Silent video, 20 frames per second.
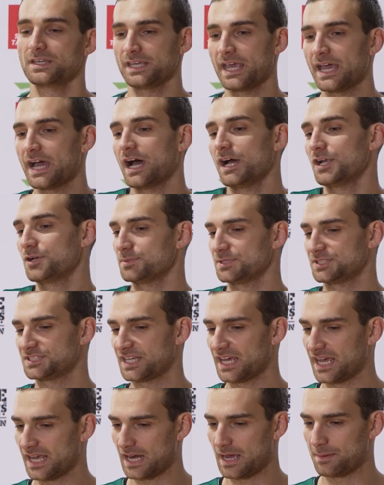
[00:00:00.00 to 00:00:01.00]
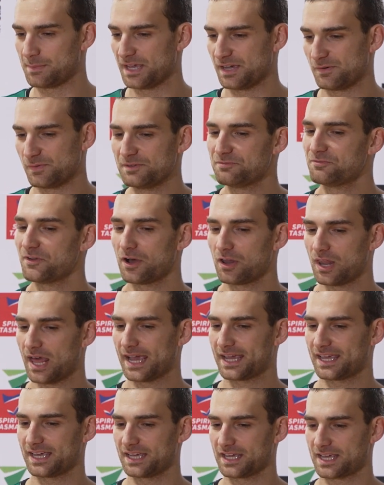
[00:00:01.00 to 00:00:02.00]
Yeah, 100%. I mean, we felt
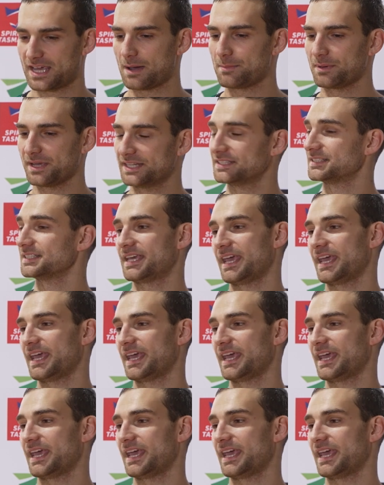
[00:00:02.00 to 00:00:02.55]
like it coming into